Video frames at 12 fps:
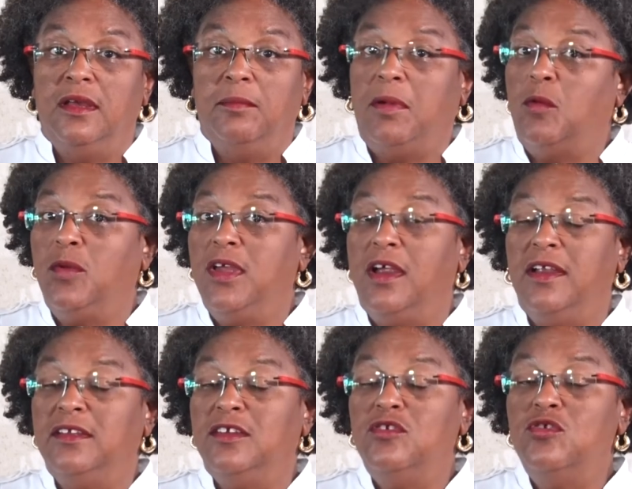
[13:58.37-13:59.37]
but we are
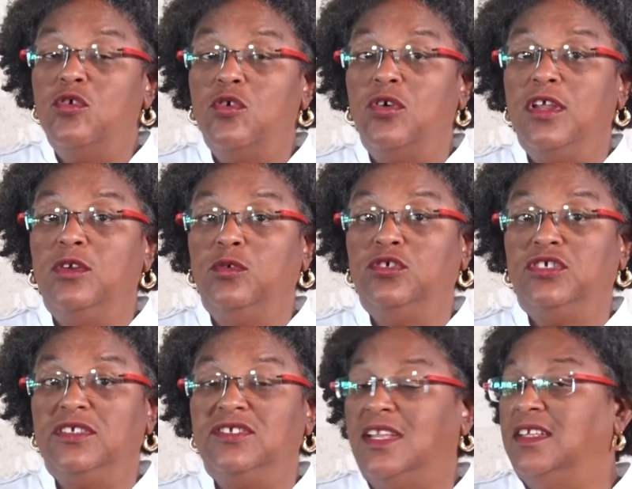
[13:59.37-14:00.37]
under no
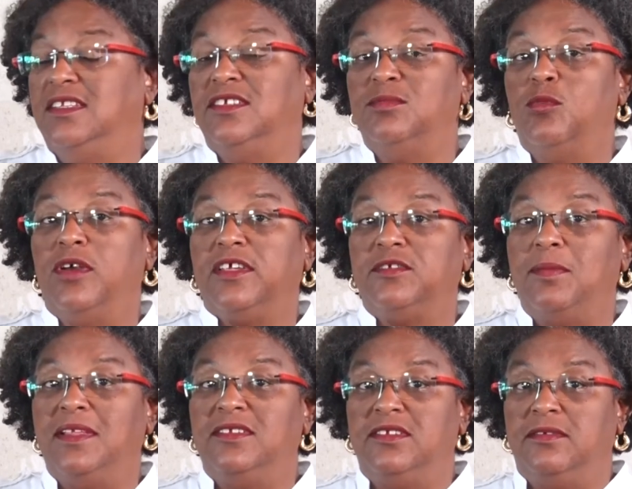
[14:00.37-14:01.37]
illusions that it is more
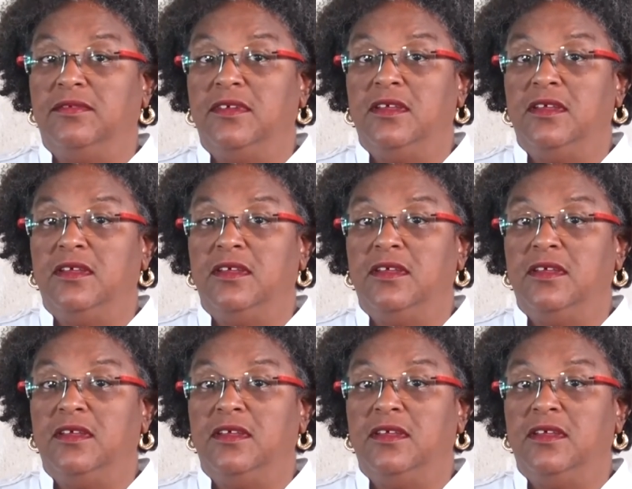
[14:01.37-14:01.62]
expensive.